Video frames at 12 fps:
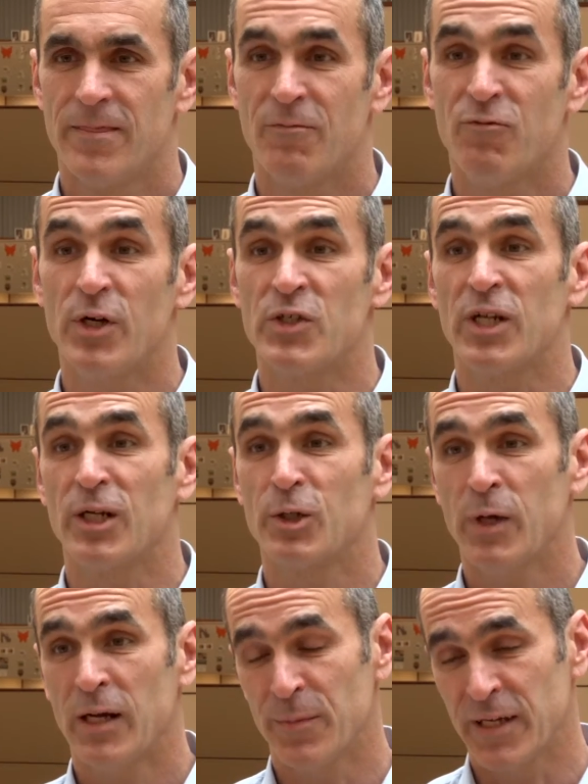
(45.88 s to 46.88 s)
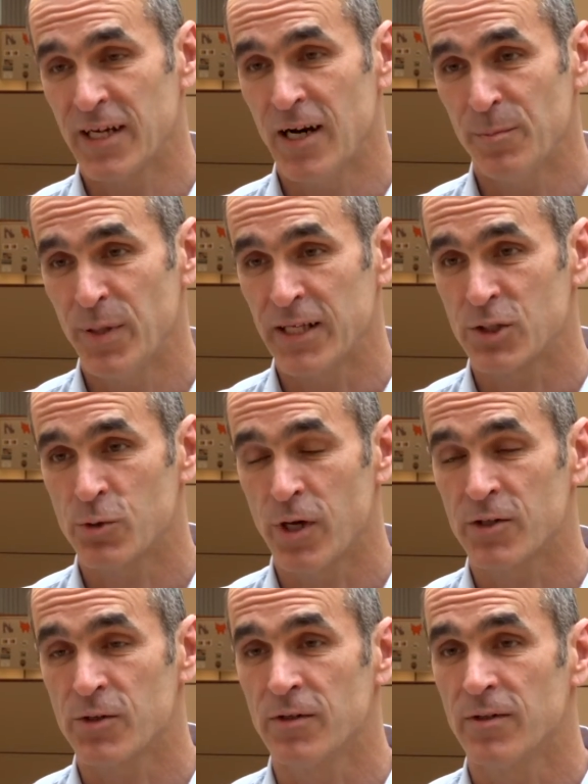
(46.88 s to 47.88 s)
The foot is an incredibly complex
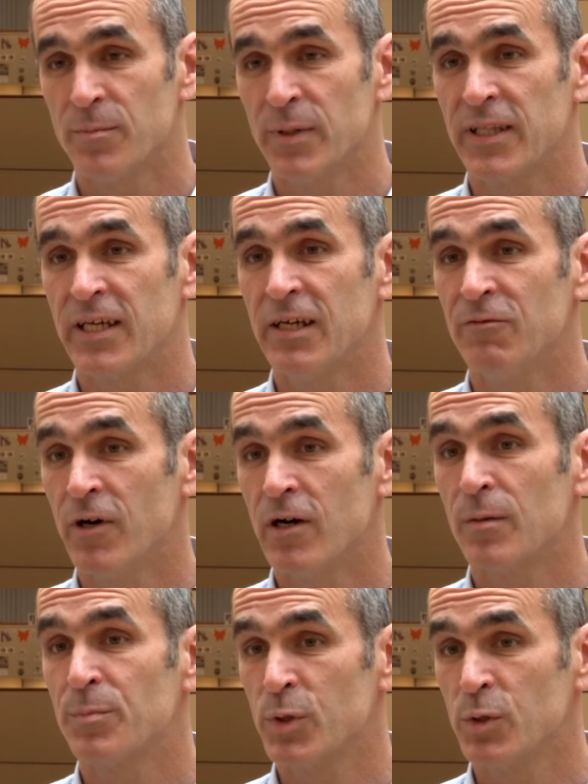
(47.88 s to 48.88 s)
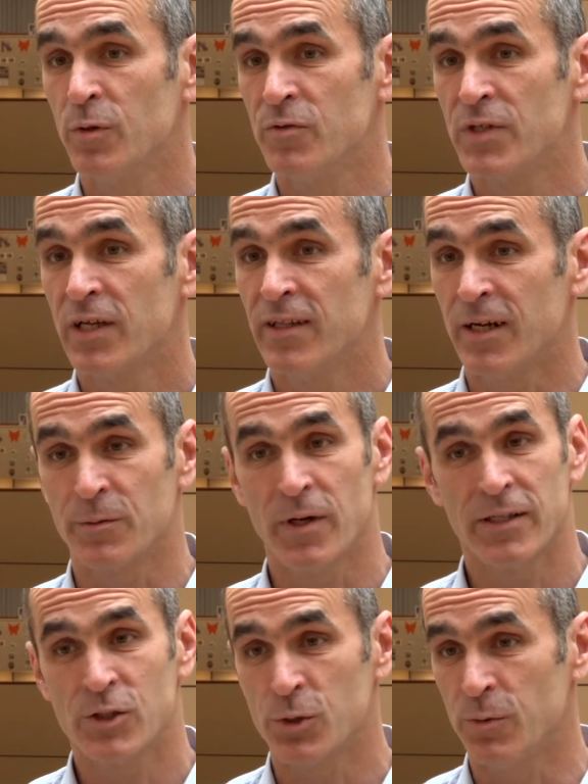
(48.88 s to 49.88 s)
structure, but the Kinvara proves that a
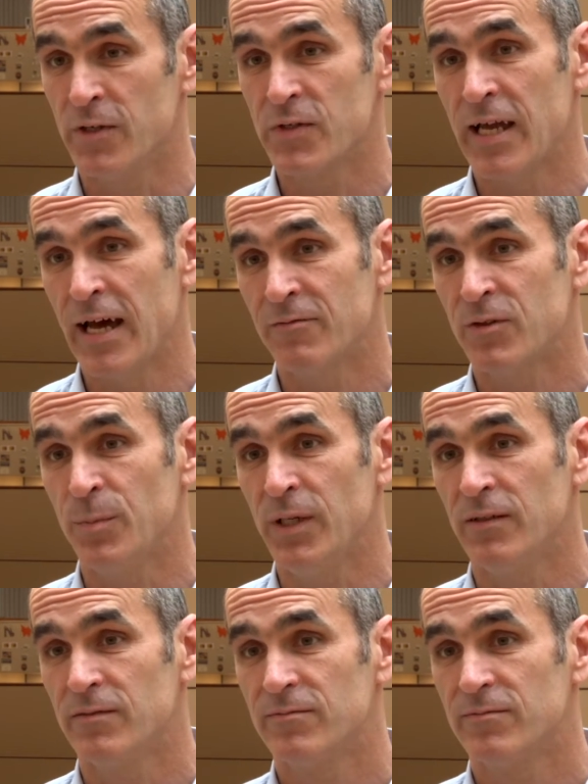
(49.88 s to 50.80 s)
running shoe doesn't have to be.